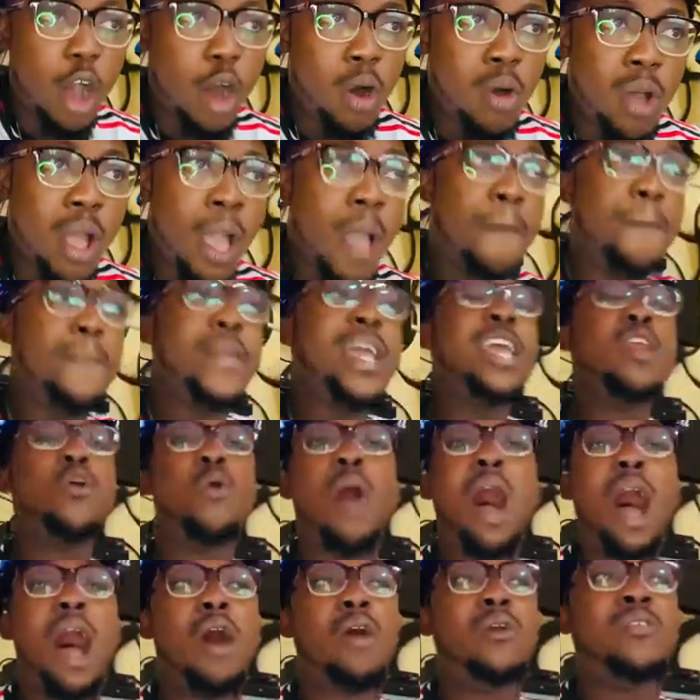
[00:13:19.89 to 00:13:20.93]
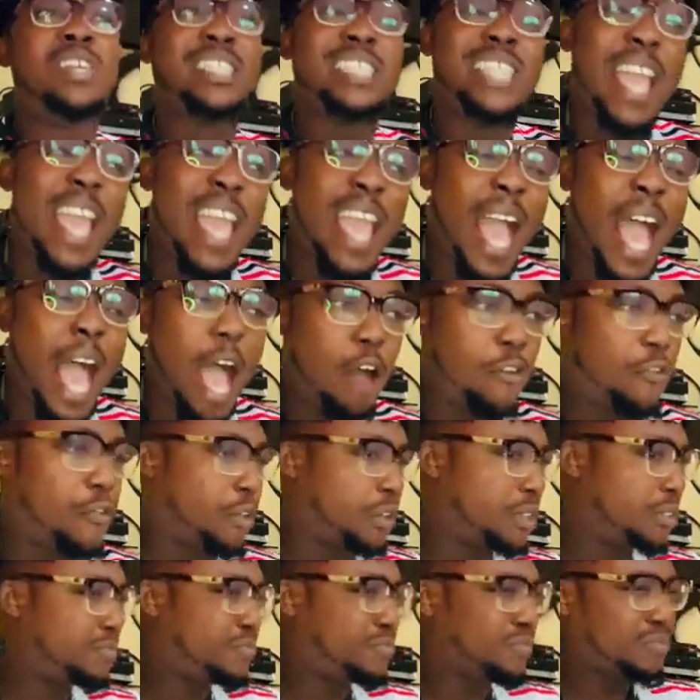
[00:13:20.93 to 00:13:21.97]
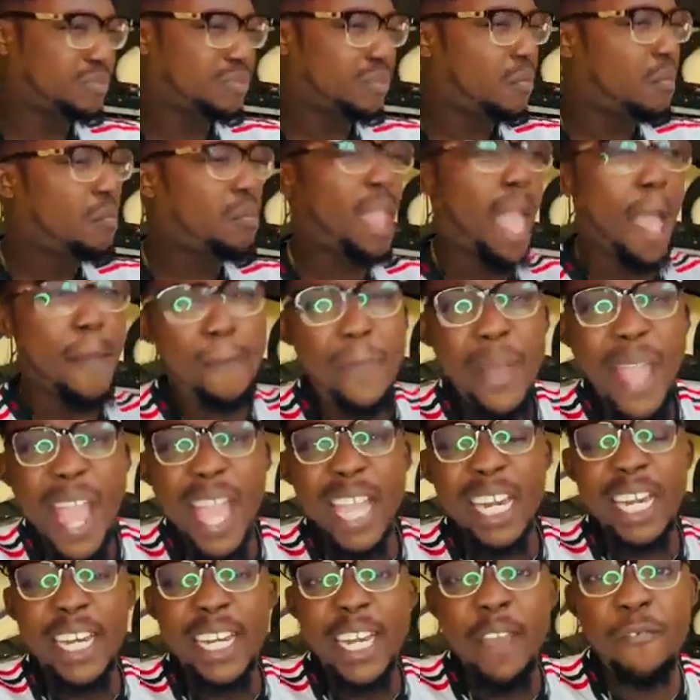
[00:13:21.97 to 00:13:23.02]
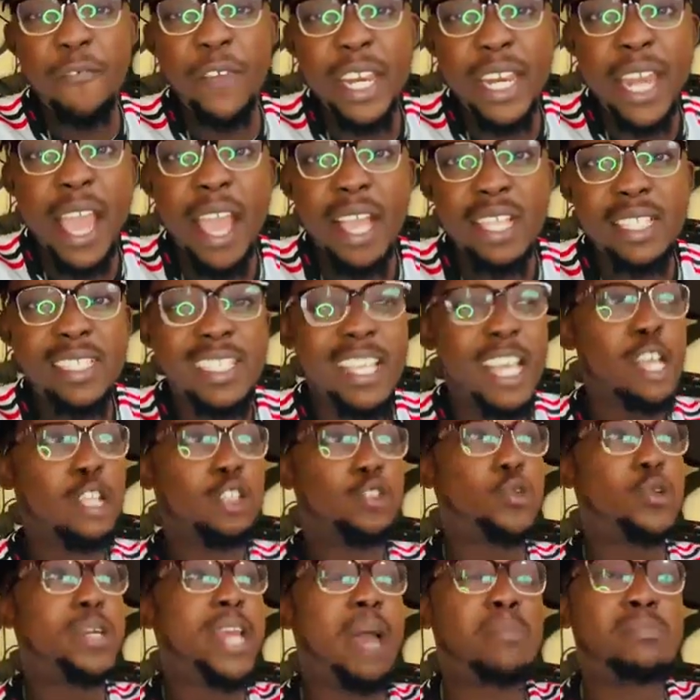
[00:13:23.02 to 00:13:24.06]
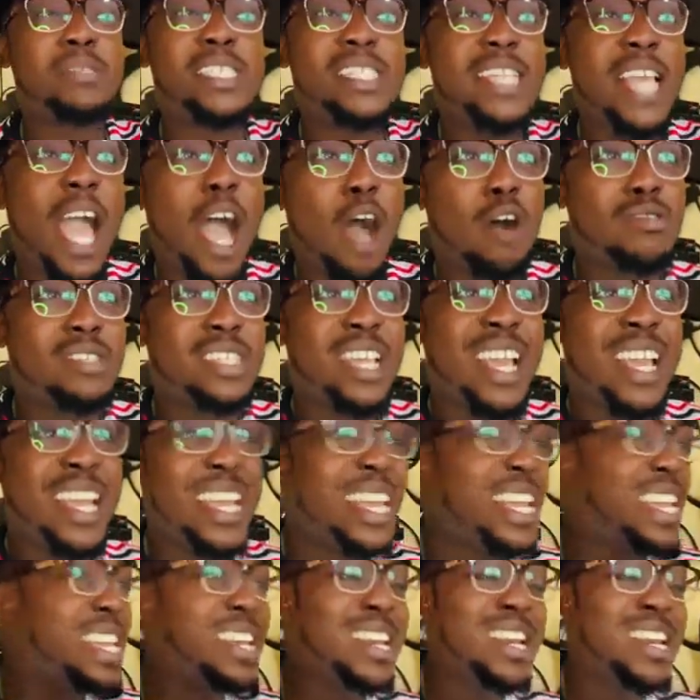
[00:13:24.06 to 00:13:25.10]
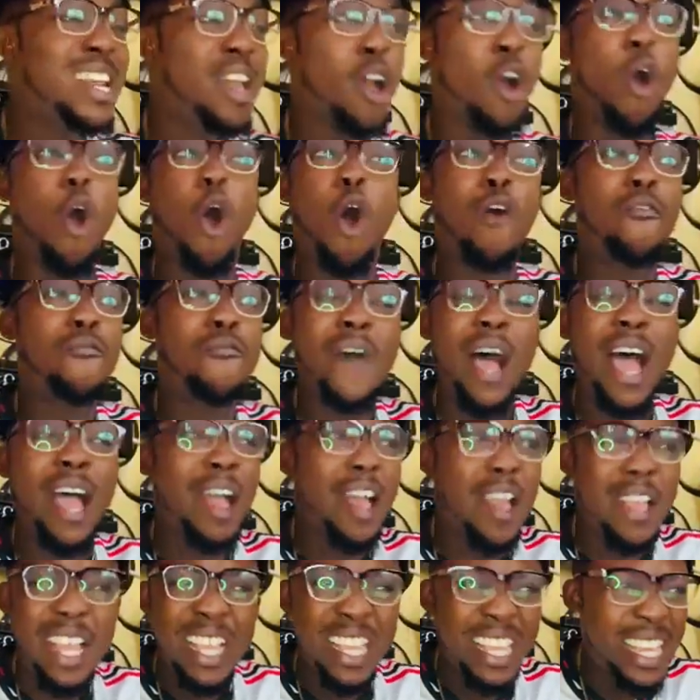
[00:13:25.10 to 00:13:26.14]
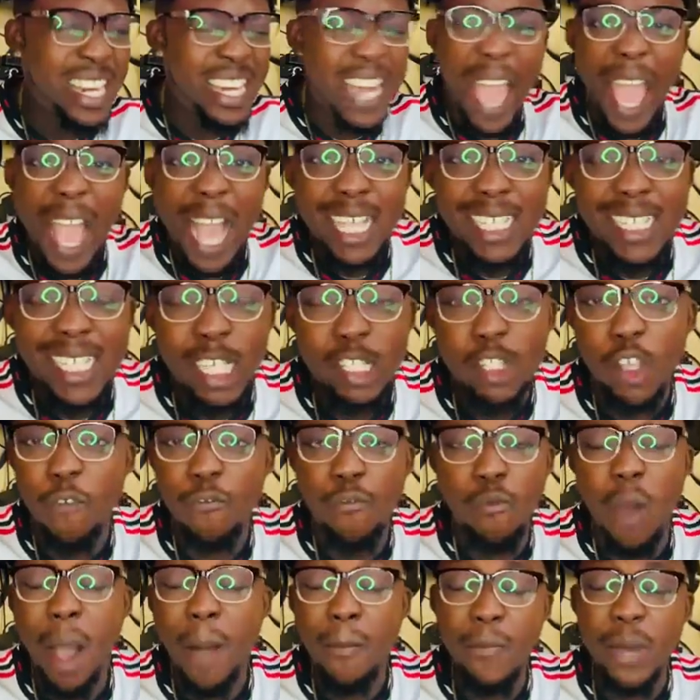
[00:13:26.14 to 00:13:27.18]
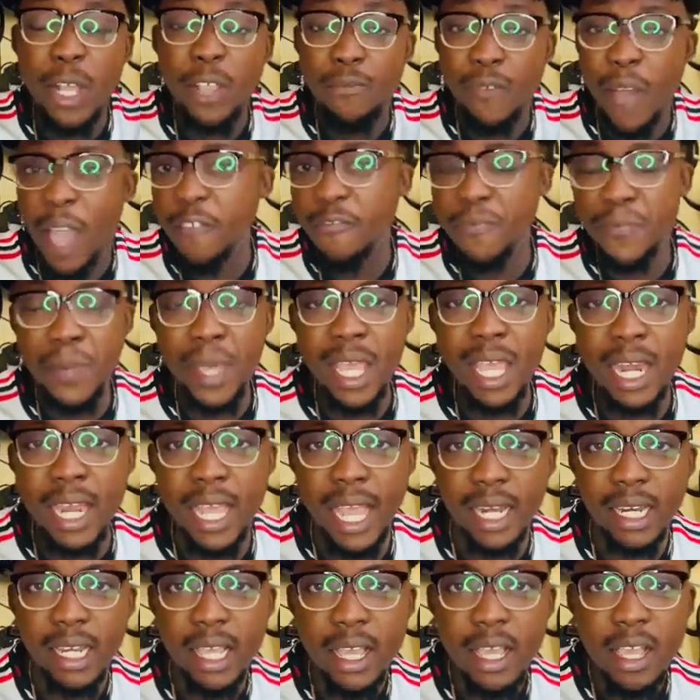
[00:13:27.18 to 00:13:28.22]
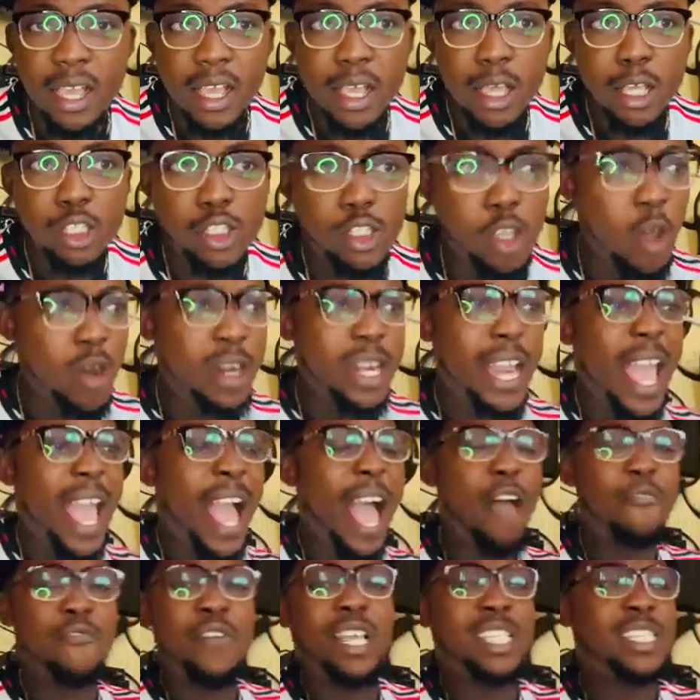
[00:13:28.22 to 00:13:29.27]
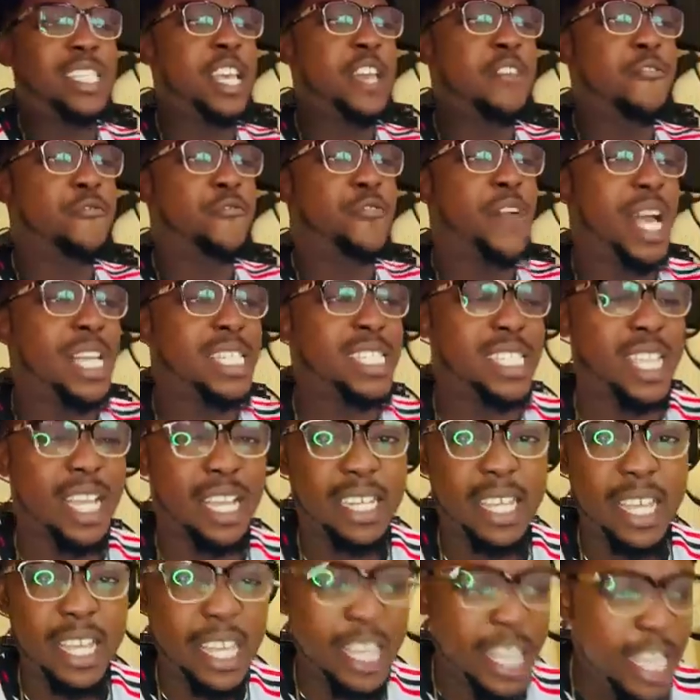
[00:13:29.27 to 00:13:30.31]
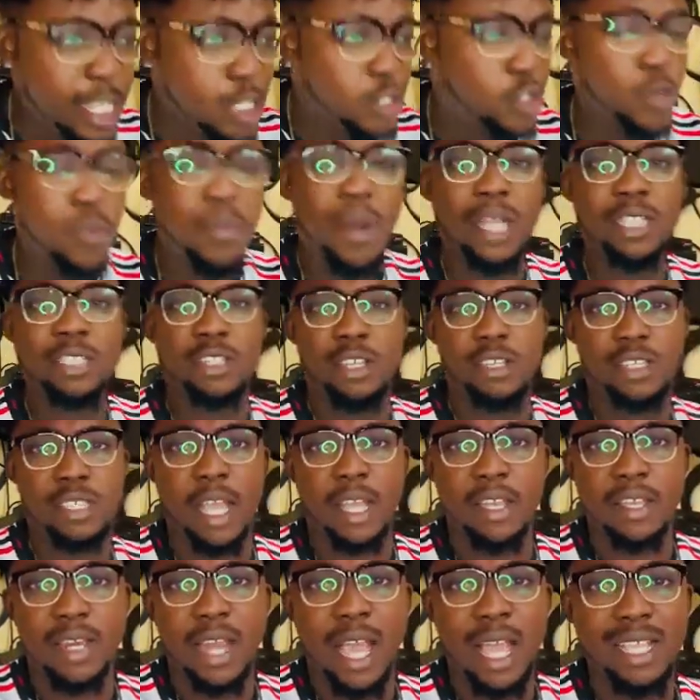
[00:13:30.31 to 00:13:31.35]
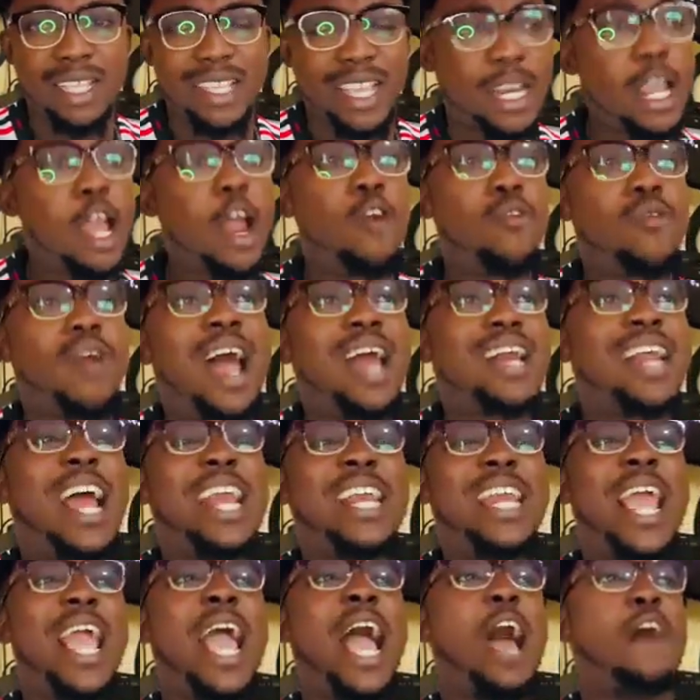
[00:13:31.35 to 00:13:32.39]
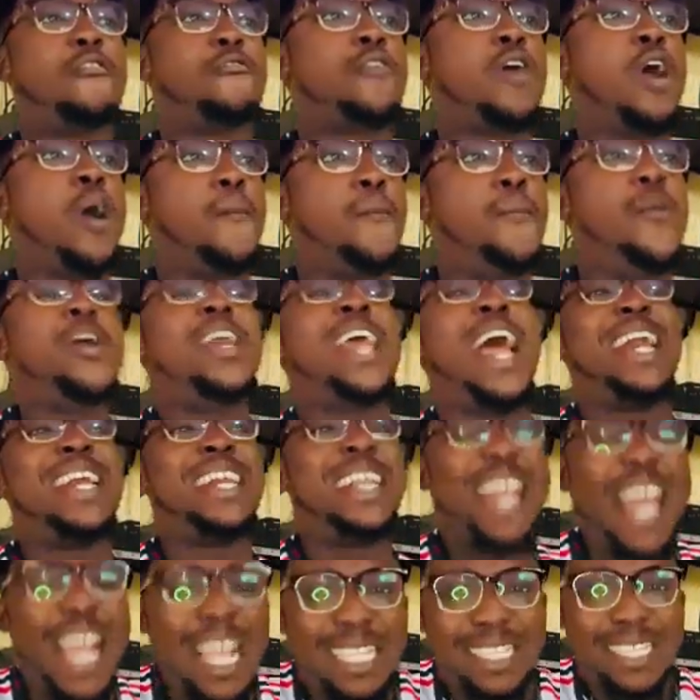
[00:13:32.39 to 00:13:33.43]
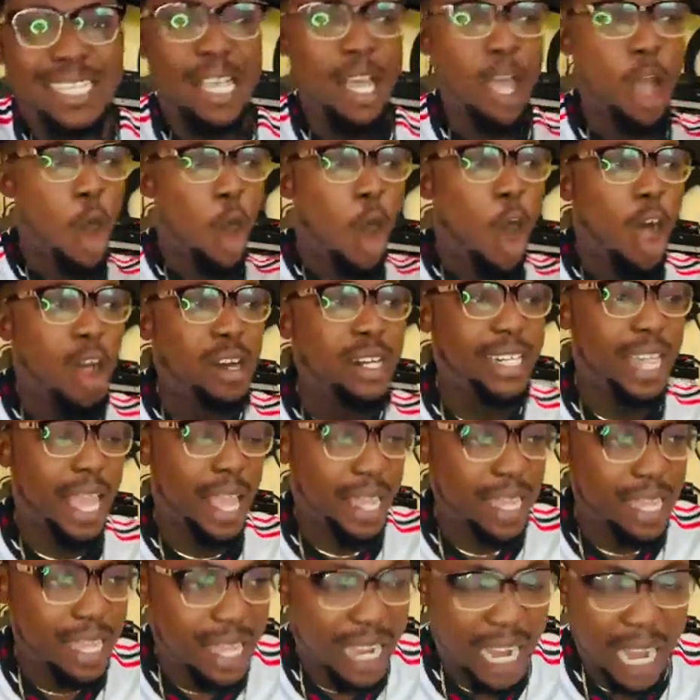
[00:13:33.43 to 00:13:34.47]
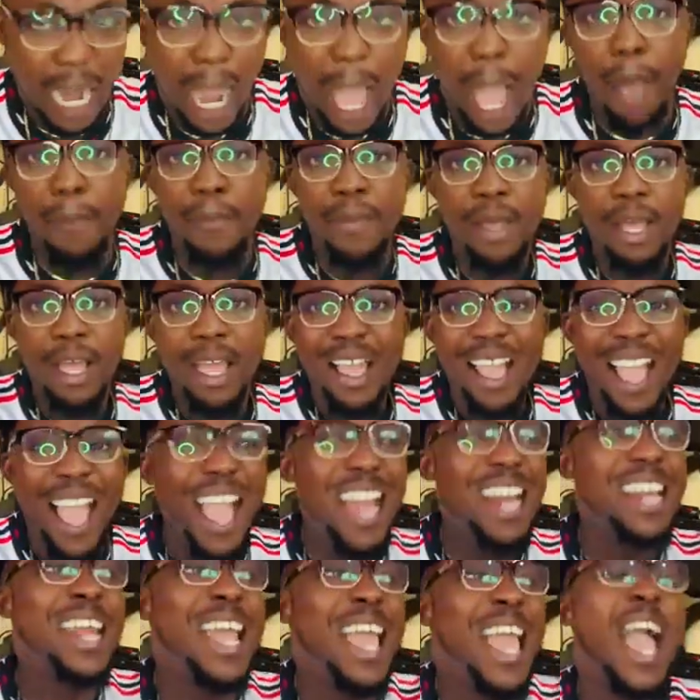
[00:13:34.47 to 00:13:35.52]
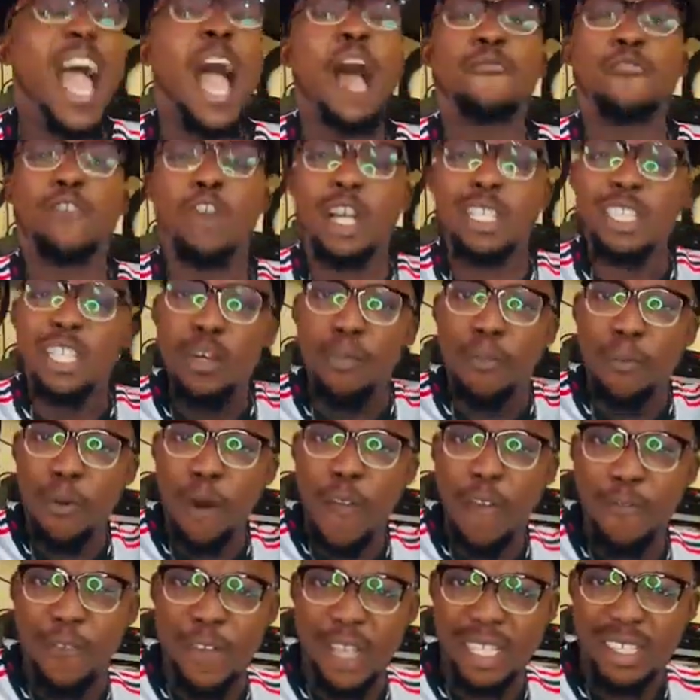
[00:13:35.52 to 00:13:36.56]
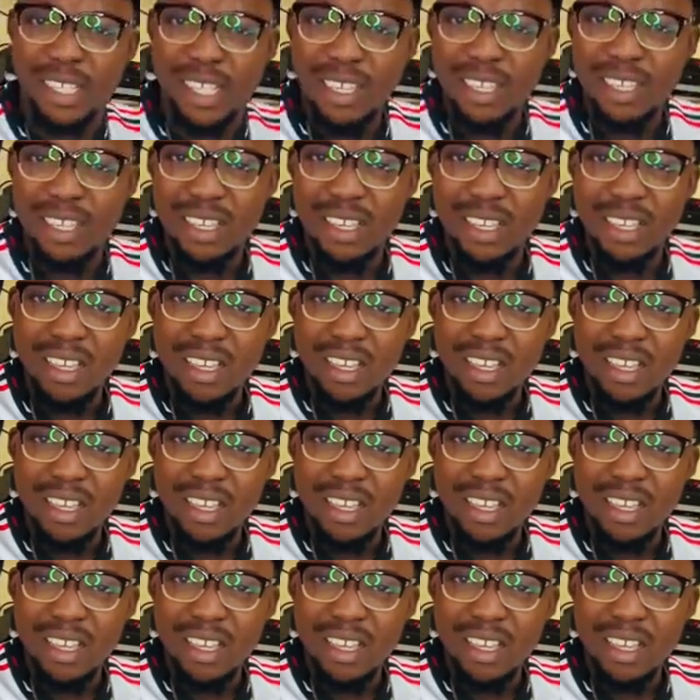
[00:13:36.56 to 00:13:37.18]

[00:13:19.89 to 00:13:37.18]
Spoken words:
You know, meanwhile, they have paid dividends to themselves in the excess of 1.5 billion. So they haven't invested into Manchester United. Rather, they have put a debt on the club and they have gotten profit.